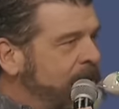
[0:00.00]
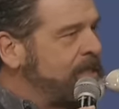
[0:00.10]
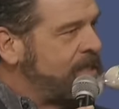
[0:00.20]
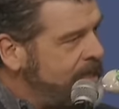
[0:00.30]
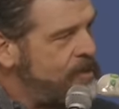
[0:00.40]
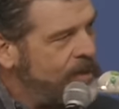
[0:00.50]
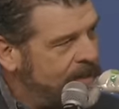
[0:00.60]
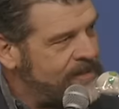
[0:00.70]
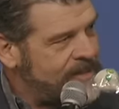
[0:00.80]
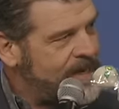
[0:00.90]
to see you
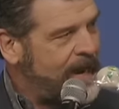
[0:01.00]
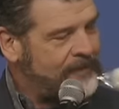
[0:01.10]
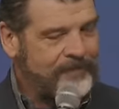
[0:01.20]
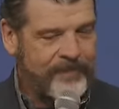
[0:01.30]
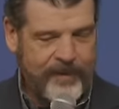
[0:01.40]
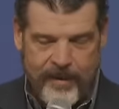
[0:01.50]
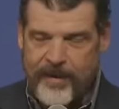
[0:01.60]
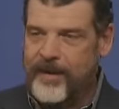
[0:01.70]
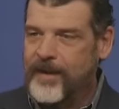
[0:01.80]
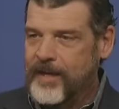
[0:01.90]
here today.
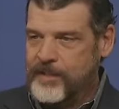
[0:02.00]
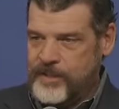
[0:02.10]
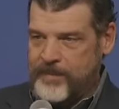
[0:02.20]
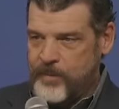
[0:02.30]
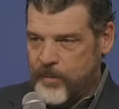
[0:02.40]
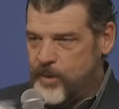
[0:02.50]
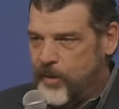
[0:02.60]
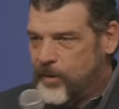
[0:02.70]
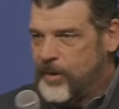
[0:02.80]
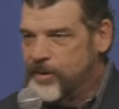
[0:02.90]
Jamie, will you
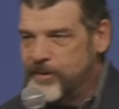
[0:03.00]
hold on to this